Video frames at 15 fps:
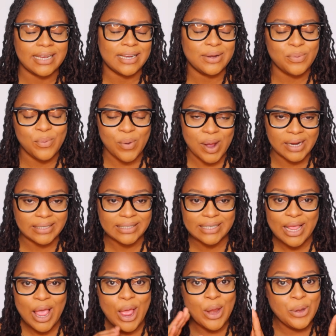I didn't want
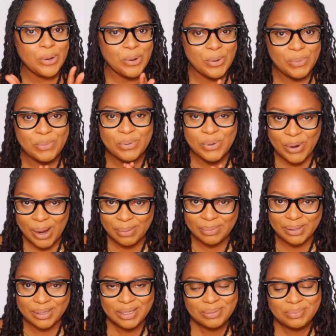no
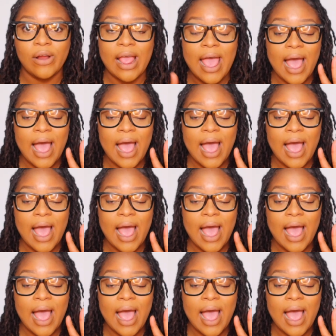problem.